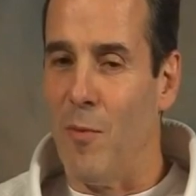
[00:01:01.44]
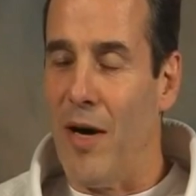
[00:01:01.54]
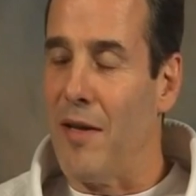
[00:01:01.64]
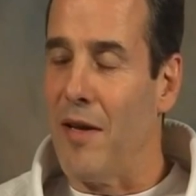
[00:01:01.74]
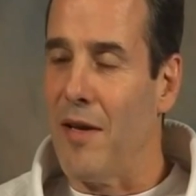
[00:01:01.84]

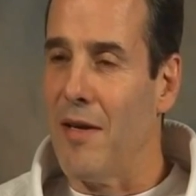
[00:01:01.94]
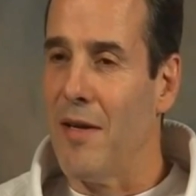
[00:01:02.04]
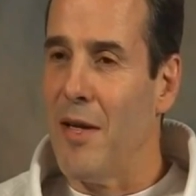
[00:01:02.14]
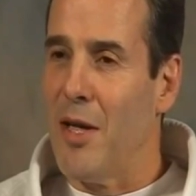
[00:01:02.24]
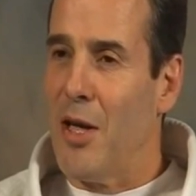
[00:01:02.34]
white hair,
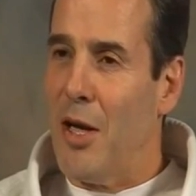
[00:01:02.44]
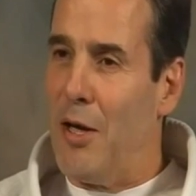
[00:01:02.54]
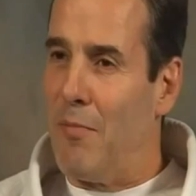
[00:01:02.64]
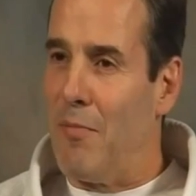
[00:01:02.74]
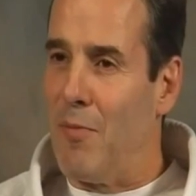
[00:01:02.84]

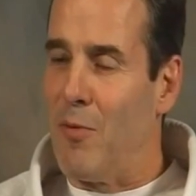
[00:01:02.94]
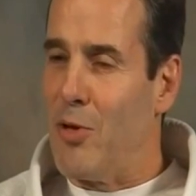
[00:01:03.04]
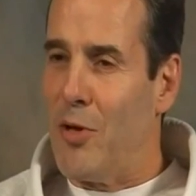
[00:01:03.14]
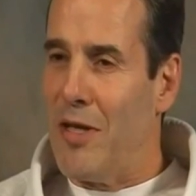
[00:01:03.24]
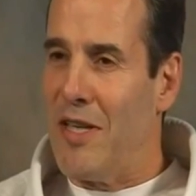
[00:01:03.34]
and
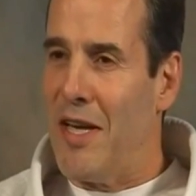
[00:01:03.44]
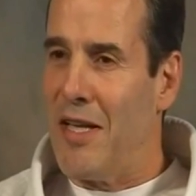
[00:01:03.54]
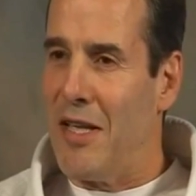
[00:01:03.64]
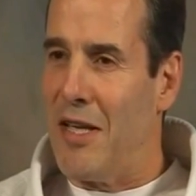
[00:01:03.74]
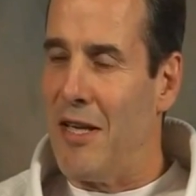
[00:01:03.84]
shook his
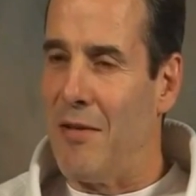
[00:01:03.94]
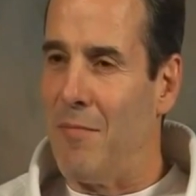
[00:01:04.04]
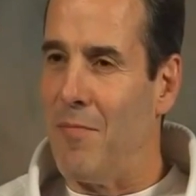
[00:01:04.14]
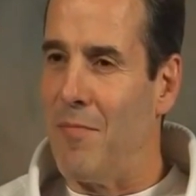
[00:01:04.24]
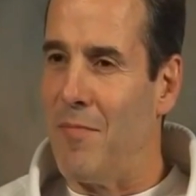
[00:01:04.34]
hand,
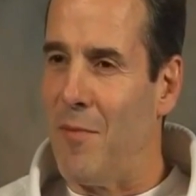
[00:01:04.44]
and